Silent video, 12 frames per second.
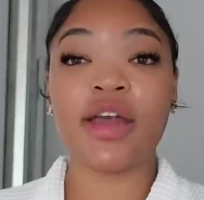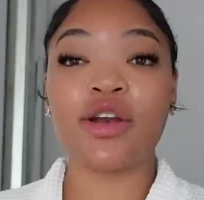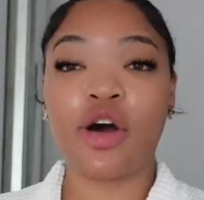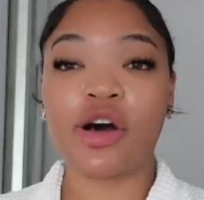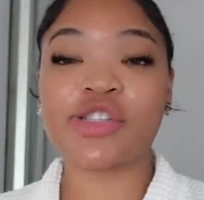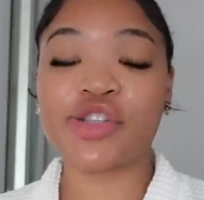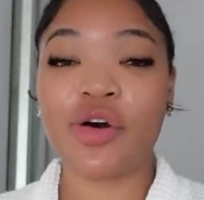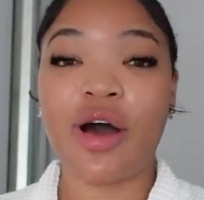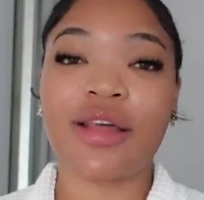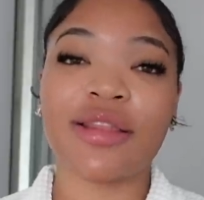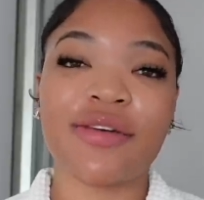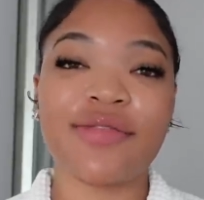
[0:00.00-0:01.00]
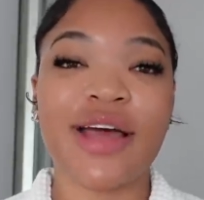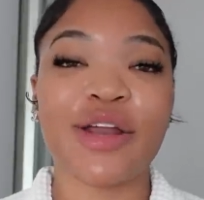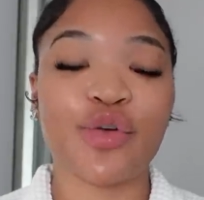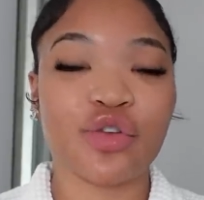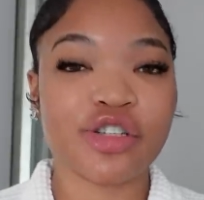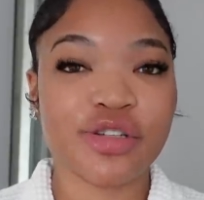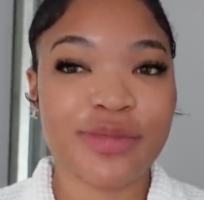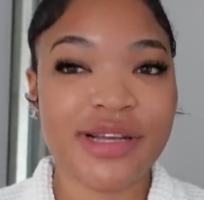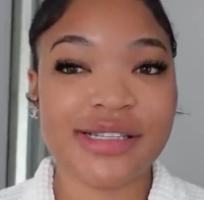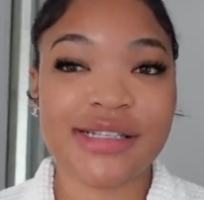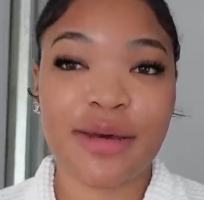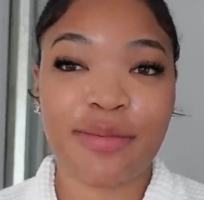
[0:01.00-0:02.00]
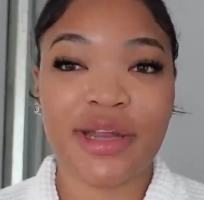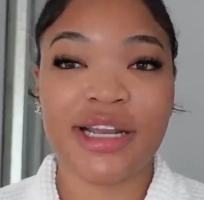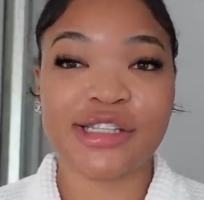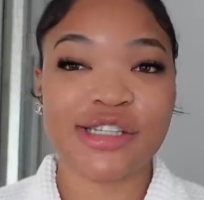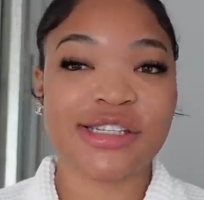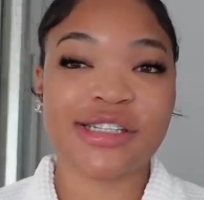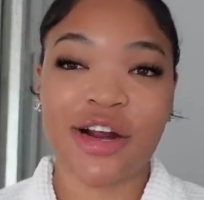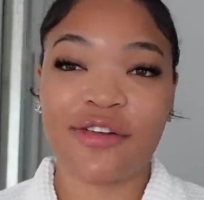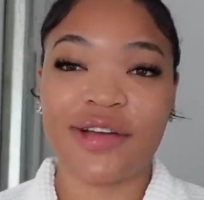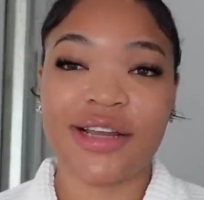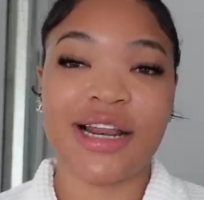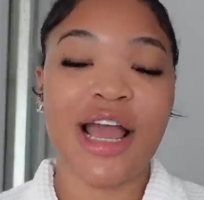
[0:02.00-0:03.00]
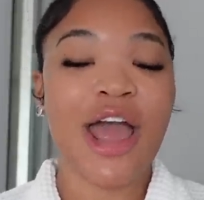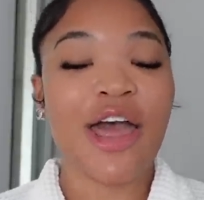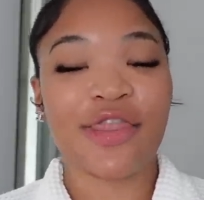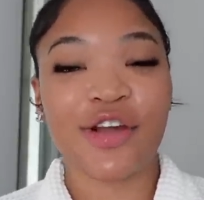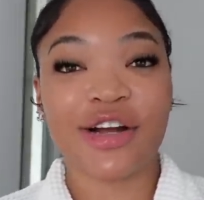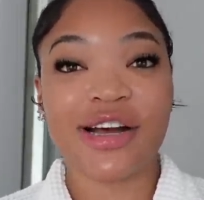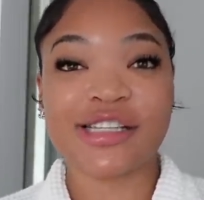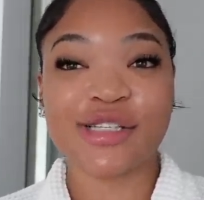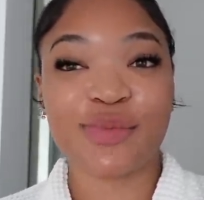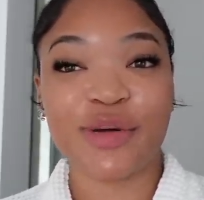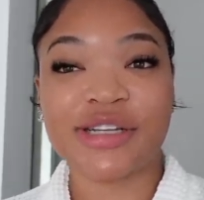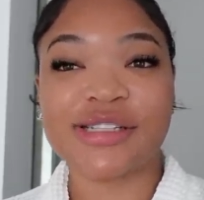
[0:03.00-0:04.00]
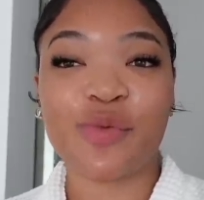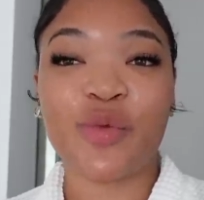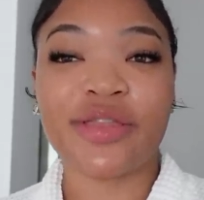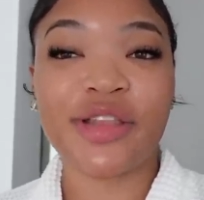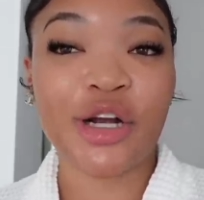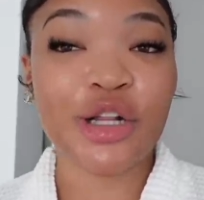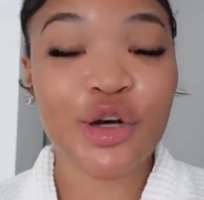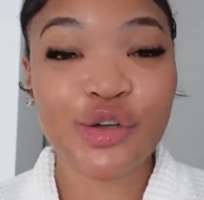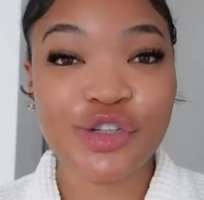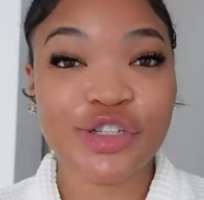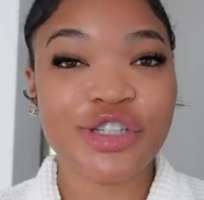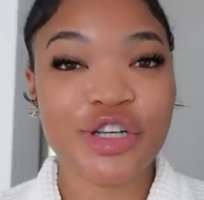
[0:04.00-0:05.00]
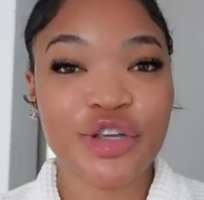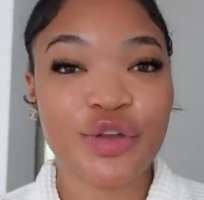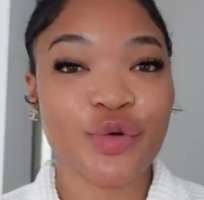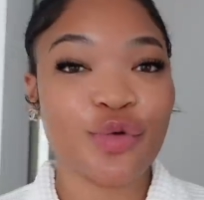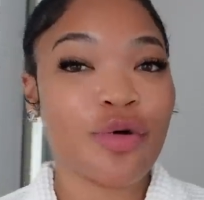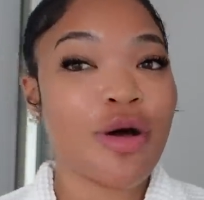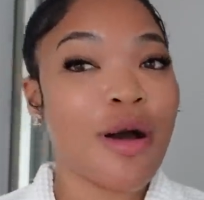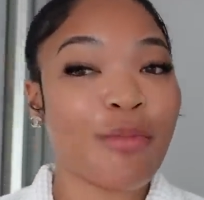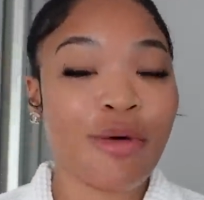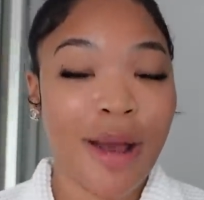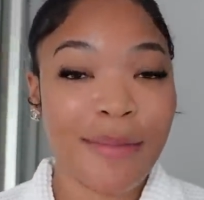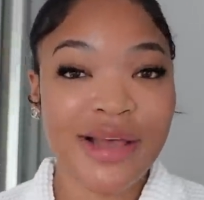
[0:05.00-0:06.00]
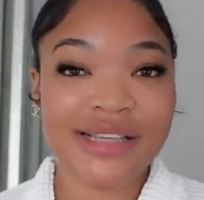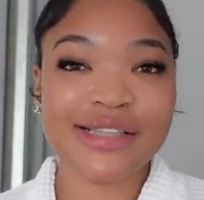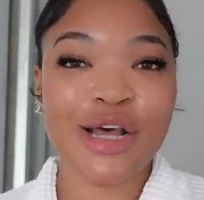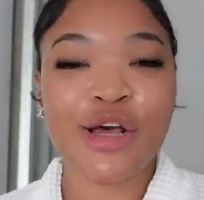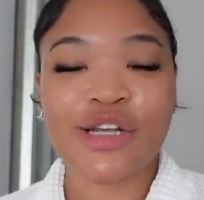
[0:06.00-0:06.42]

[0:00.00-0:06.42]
And also I love that Nordstrom is committed to serving their customers with their closer to you promise.